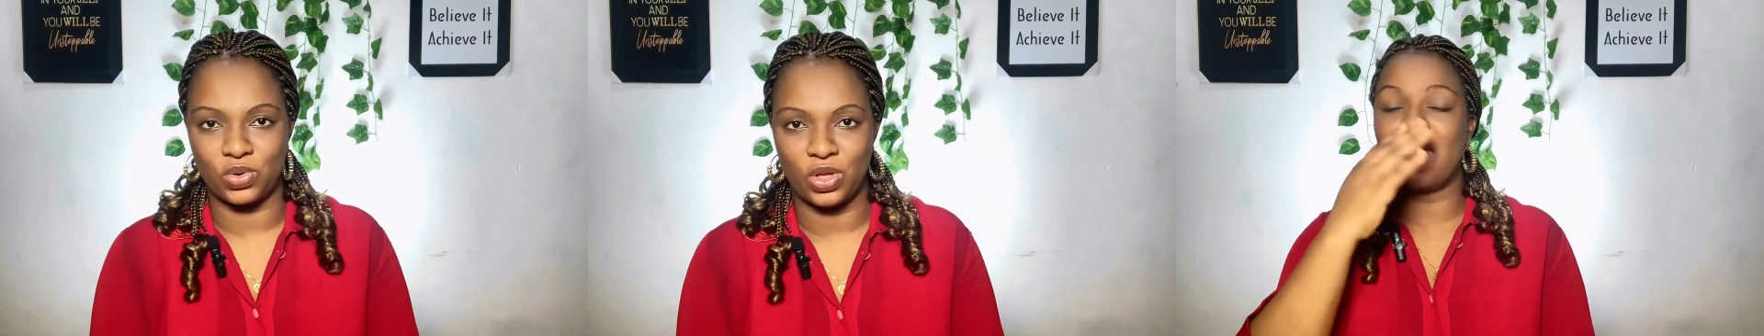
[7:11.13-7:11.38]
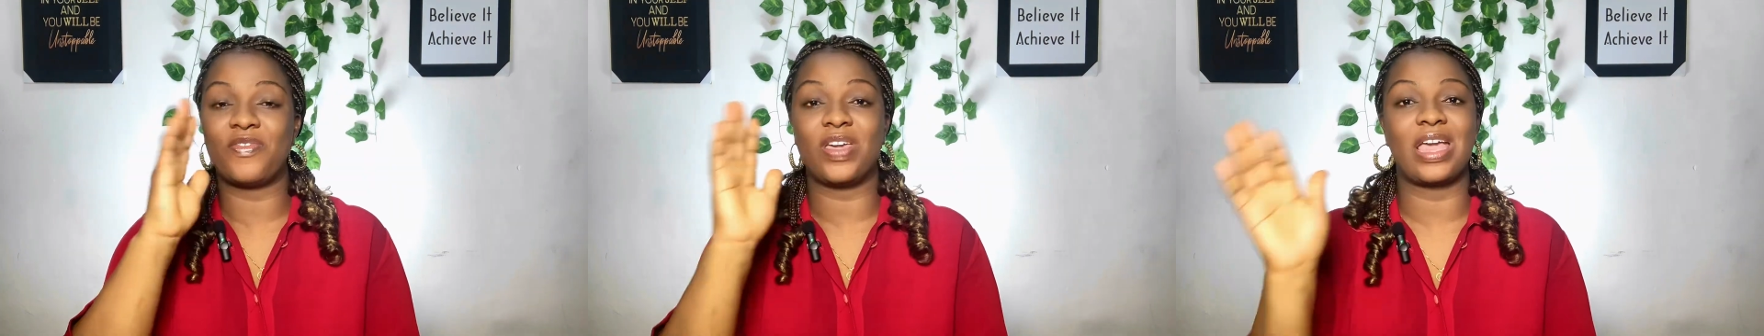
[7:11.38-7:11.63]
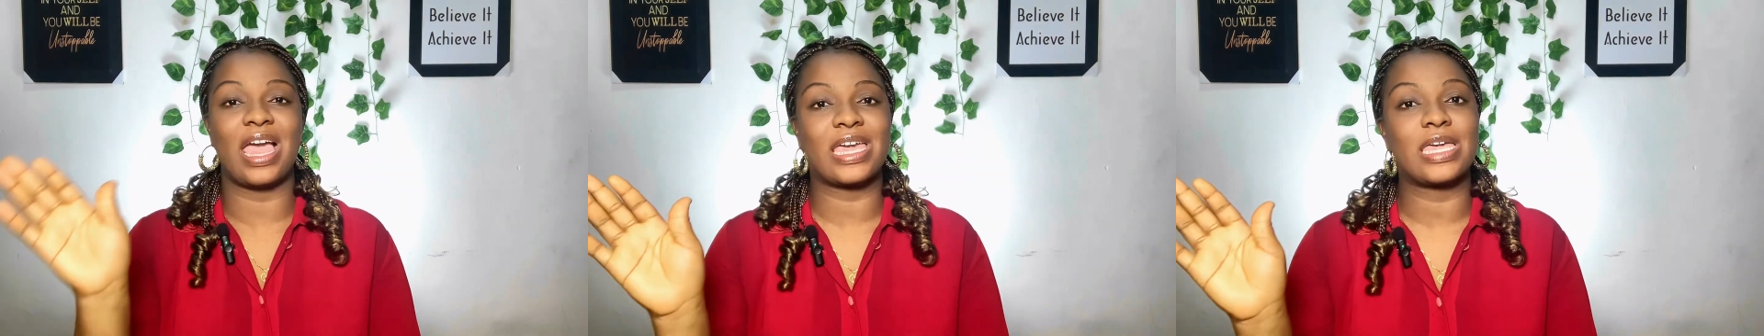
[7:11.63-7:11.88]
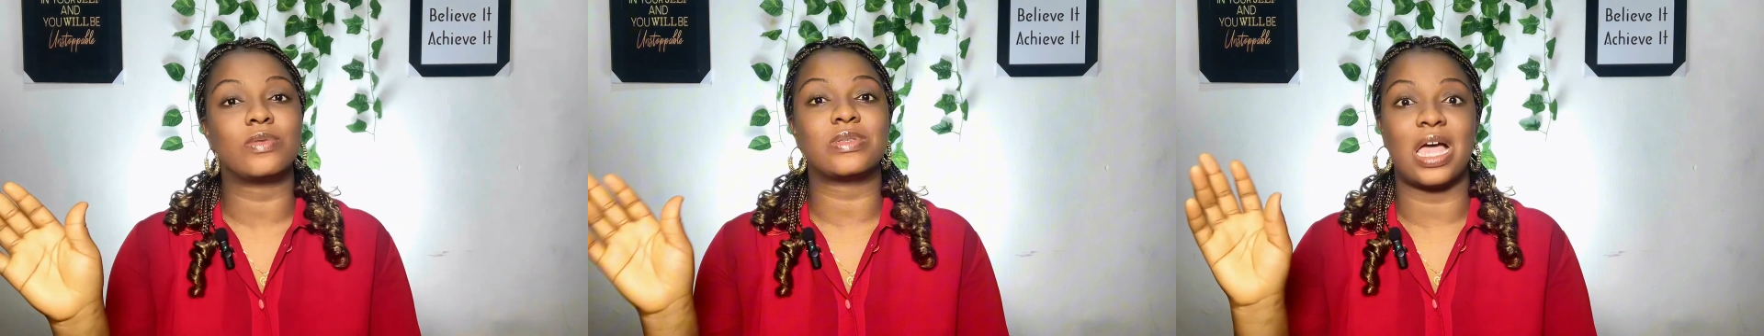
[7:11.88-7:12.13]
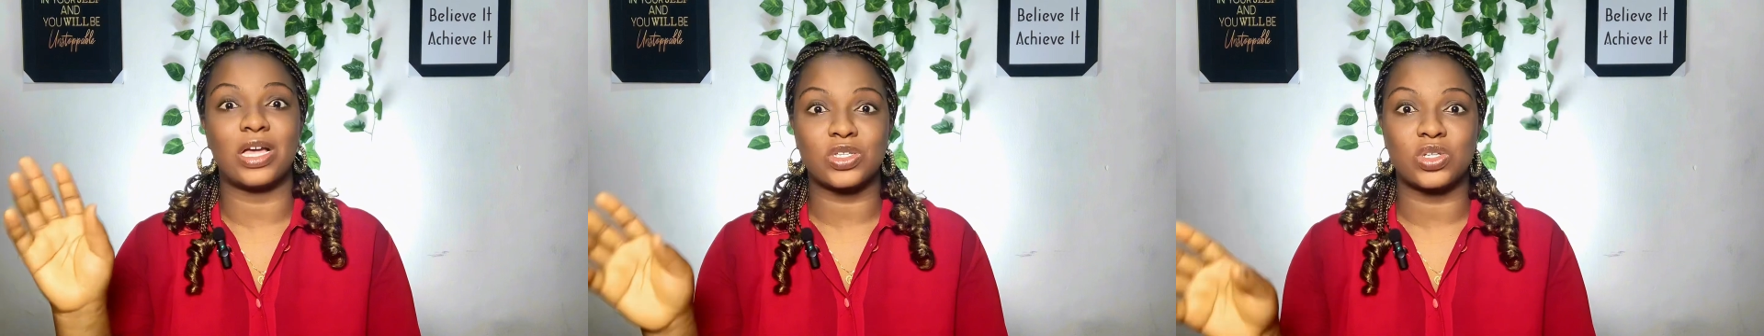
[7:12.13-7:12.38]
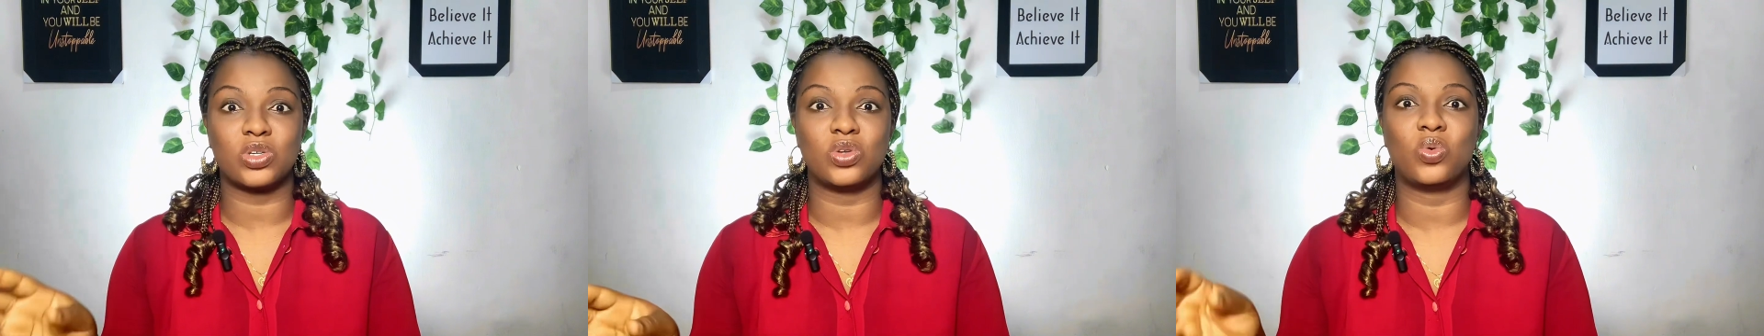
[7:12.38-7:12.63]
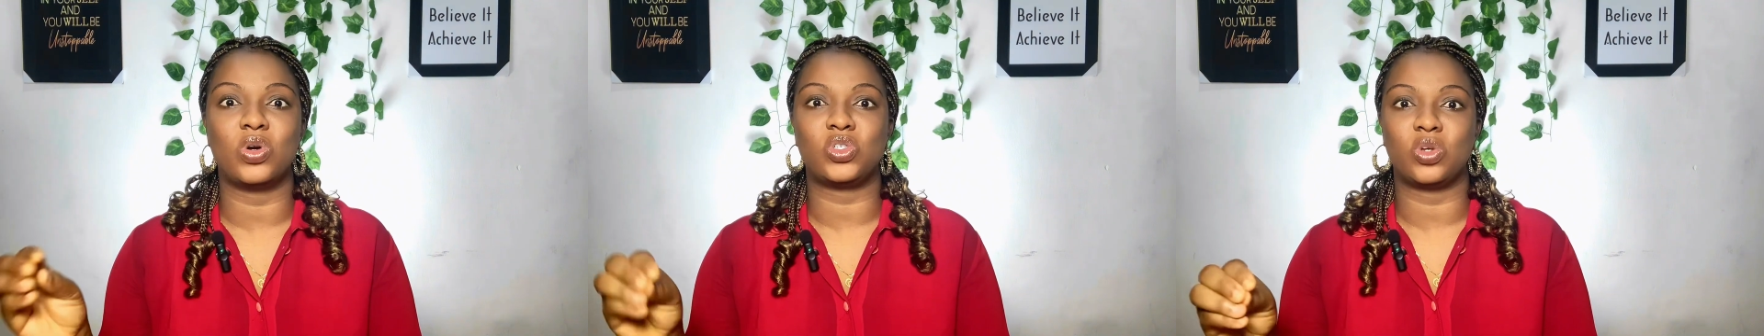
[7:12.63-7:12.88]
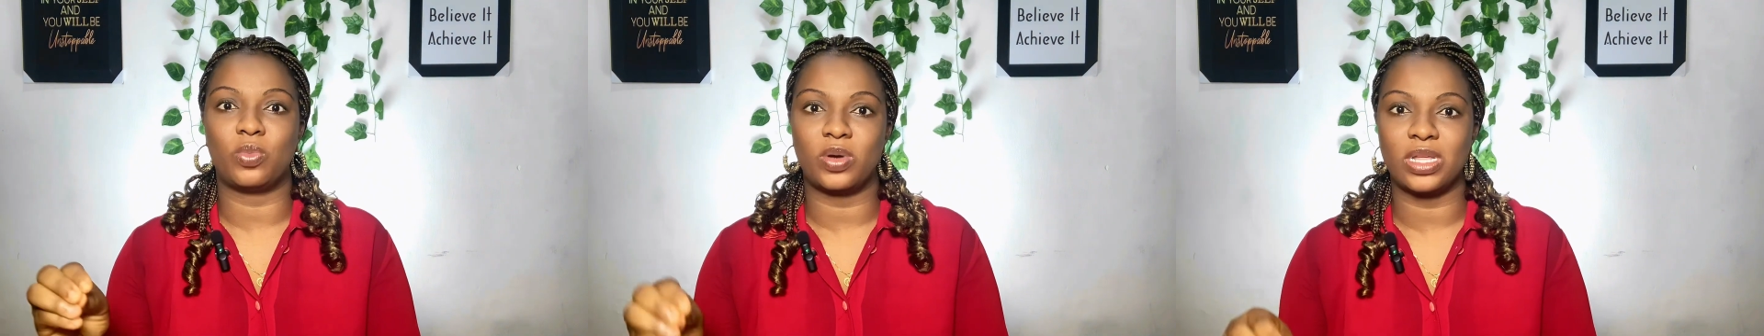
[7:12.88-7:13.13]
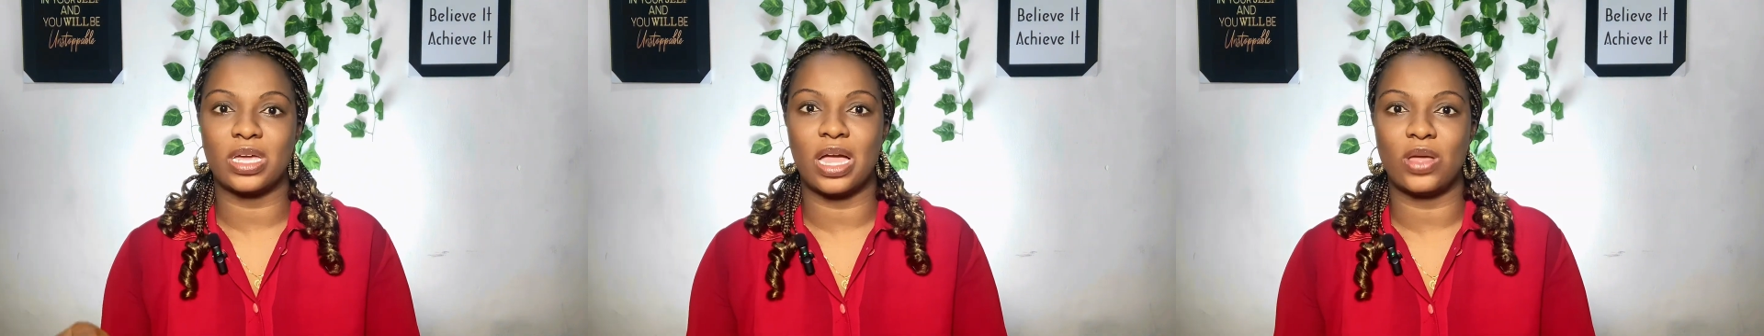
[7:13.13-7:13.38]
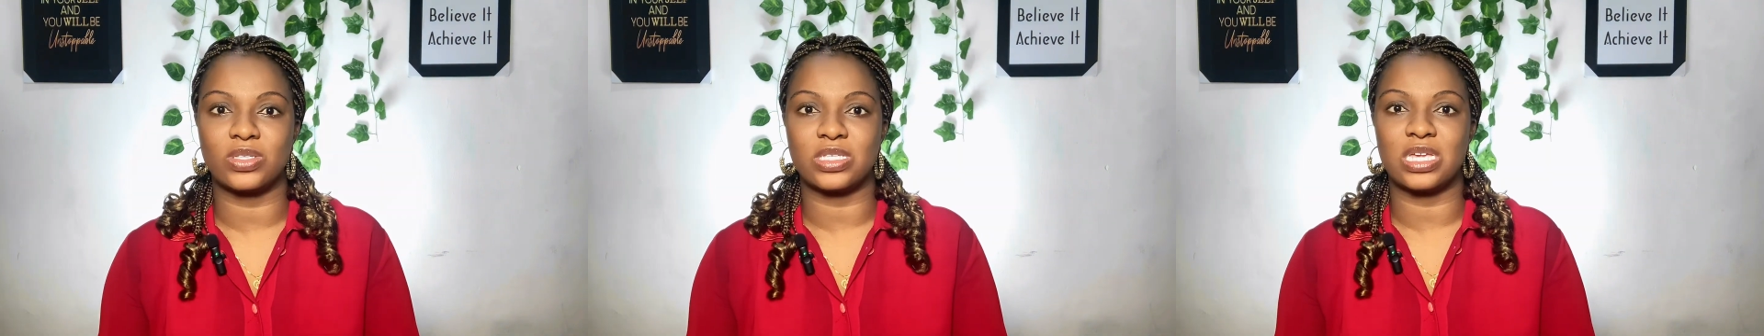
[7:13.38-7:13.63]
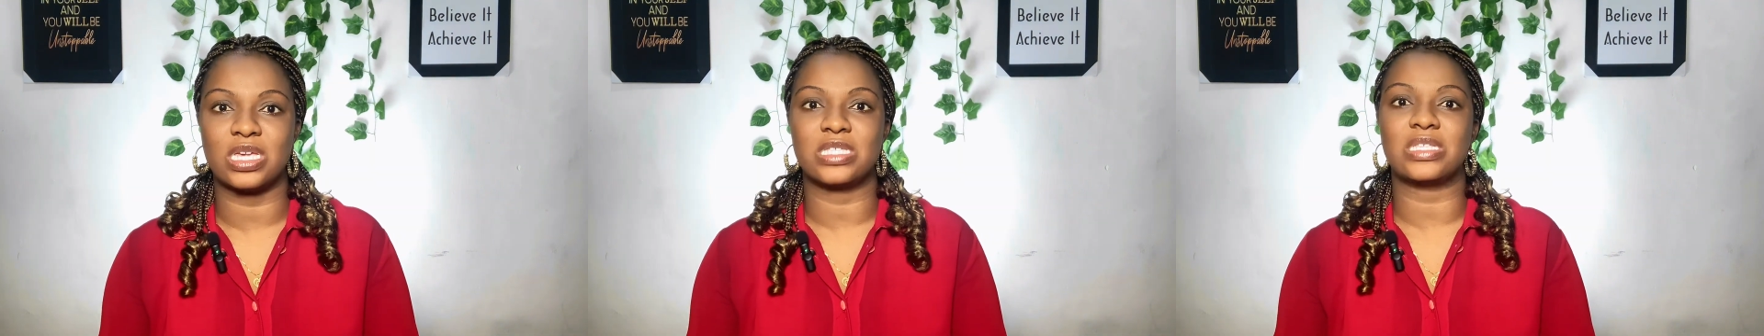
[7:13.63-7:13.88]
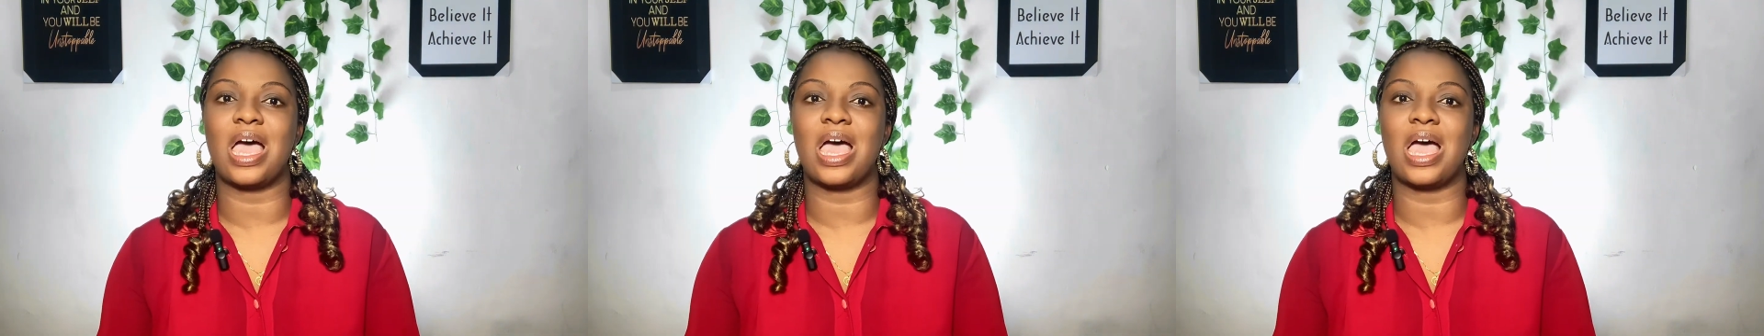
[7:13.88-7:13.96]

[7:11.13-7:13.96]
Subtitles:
If a guy keeps asking you what your body count is,